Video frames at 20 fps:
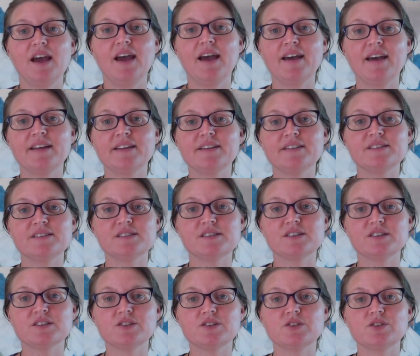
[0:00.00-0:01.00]
And
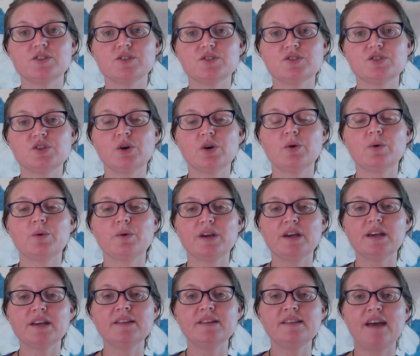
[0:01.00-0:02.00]
so
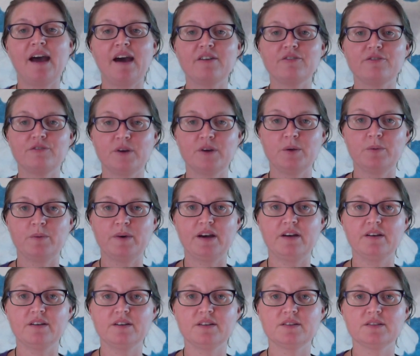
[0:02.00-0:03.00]
in that free
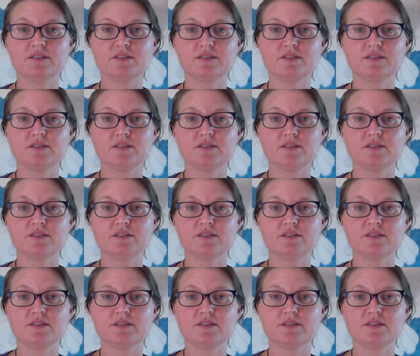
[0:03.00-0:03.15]
will,